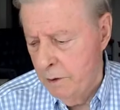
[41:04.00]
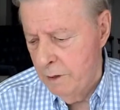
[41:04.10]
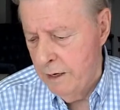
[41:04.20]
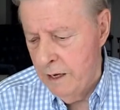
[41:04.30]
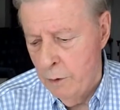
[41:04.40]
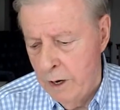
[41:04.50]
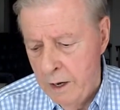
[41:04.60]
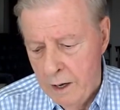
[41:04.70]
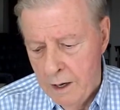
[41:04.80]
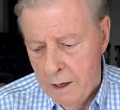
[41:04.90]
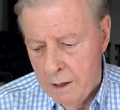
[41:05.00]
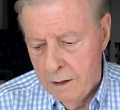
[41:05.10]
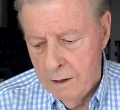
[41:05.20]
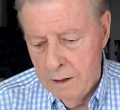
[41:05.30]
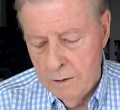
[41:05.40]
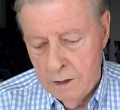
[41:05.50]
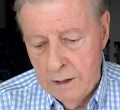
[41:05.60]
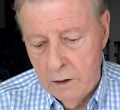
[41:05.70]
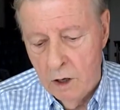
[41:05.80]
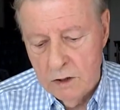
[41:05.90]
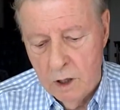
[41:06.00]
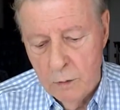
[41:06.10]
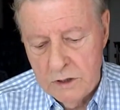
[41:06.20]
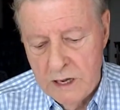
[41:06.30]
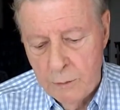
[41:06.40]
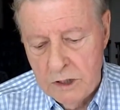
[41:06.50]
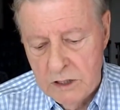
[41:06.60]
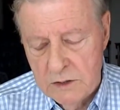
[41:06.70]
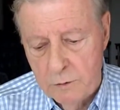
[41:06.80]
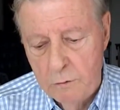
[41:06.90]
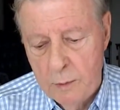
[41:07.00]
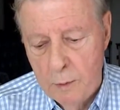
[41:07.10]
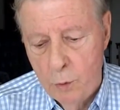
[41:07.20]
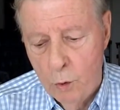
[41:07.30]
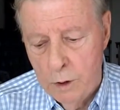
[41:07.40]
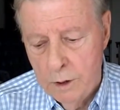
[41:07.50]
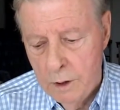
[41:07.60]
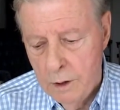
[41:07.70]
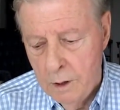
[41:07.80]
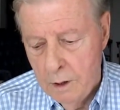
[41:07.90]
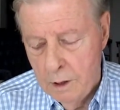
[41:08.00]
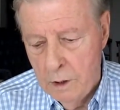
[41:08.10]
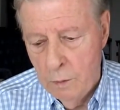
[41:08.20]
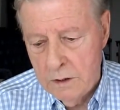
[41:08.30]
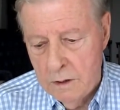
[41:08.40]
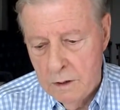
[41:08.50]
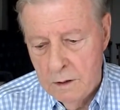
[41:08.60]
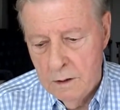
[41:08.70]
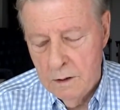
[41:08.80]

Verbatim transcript: but anyway, it, it cost almost that much just for room and board. go going to GI.